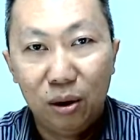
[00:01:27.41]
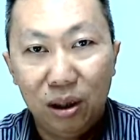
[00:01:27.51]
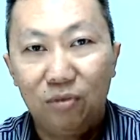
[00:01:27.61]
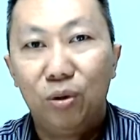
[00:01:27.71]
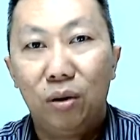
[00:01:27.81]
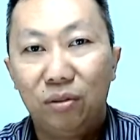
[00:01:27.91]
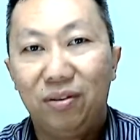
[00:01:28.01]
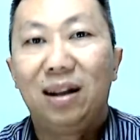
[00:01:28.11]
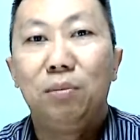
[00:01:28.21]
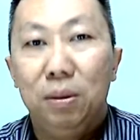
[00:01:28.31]
if we're with
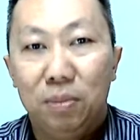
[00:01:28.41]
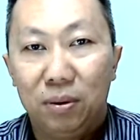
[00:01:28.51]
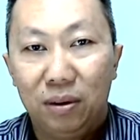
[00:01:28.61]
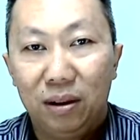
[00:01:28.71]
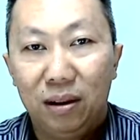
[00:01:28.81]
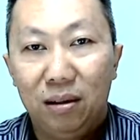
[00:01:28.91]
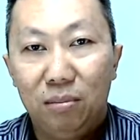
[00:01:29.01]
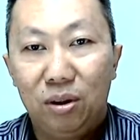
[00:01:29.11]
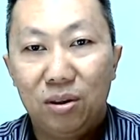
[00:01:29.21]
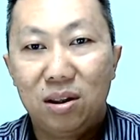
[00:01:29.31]
other people
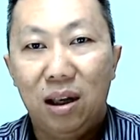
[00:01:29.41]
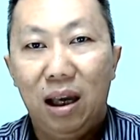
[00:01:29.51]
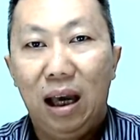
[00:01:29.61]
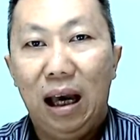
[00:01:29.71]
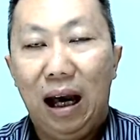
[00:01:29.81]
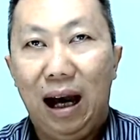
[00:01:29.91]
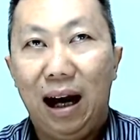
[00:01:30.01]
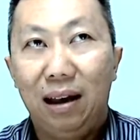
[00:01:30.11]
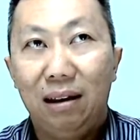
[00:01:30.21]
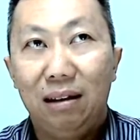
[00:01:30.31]
because
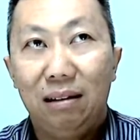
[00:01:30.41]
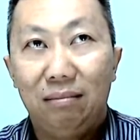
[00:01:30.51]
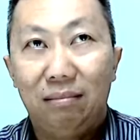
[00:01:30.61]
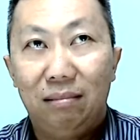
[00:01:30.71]
I